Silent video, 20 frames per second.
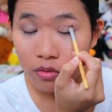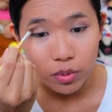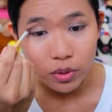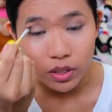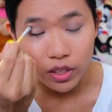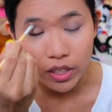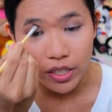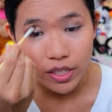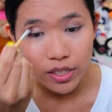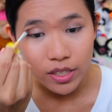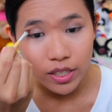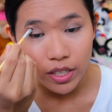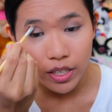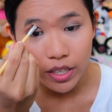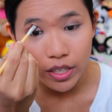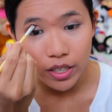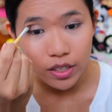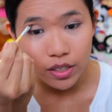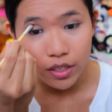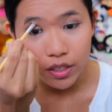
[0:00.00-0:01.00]
Blend it
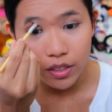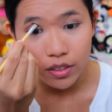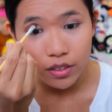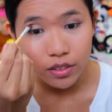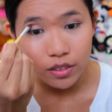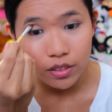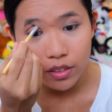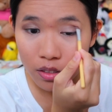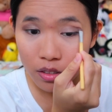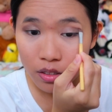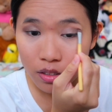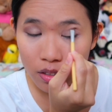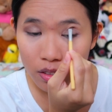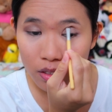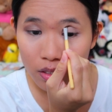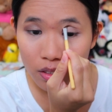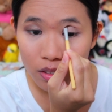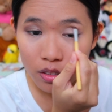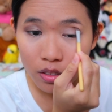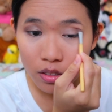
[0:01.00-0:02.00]
out.
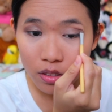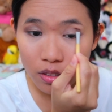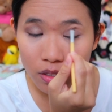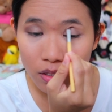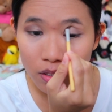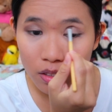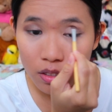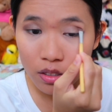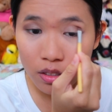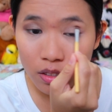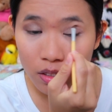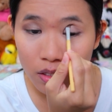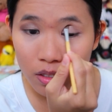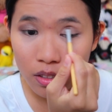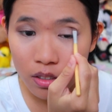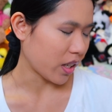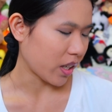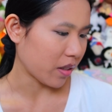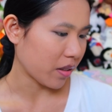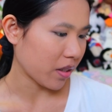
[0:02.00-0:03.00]

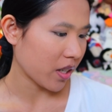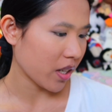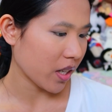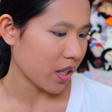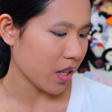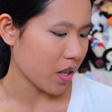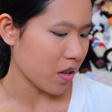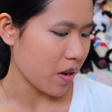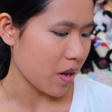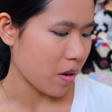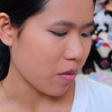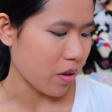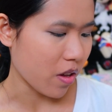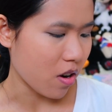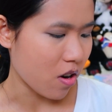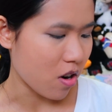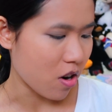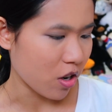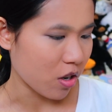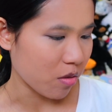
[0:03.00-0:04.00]
And now we're gonna go in with
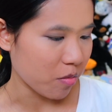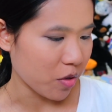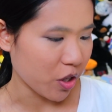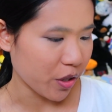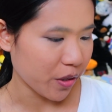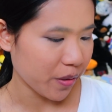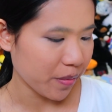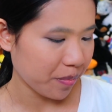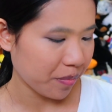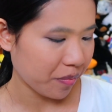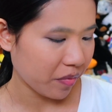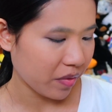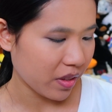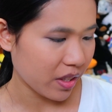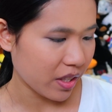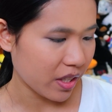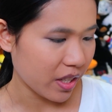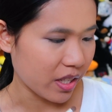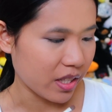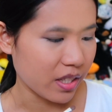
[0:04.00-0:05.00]
Armor
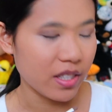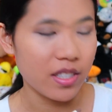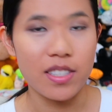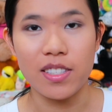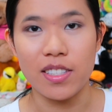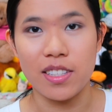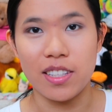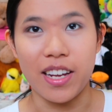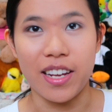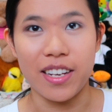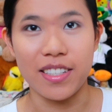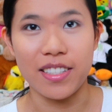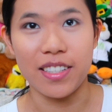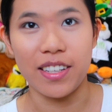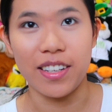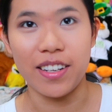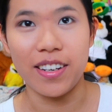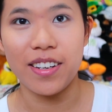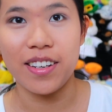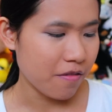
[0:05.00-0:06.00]
and
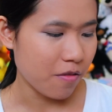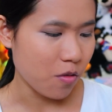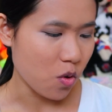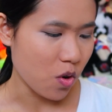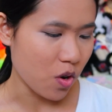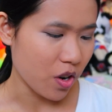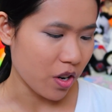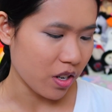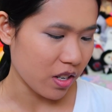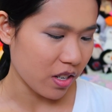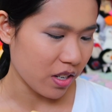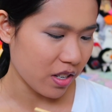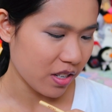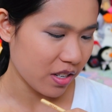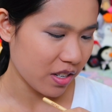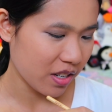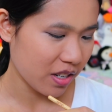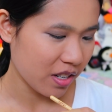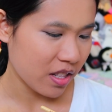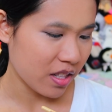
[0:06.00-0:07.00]
Slanted for
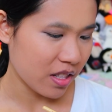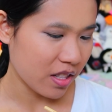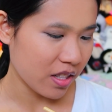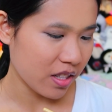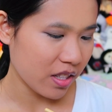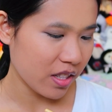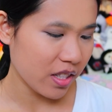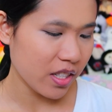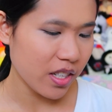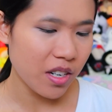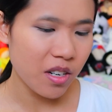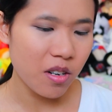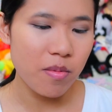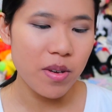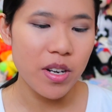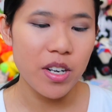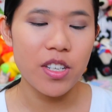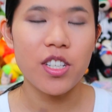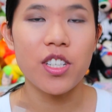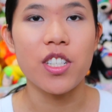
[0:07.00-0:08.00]
a little
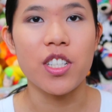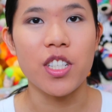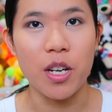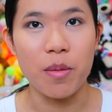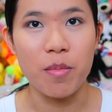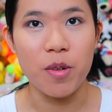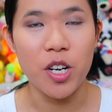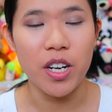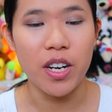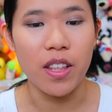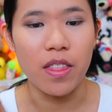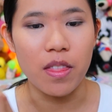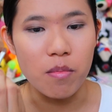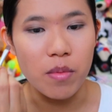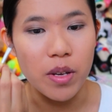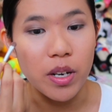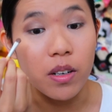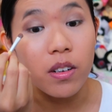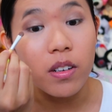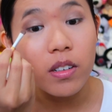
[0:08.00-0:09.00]
bit of shimmer in the
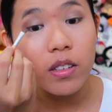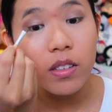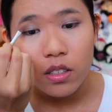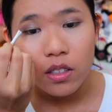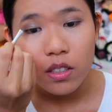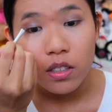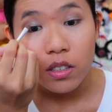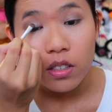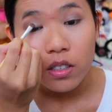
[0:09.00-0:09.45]
middle.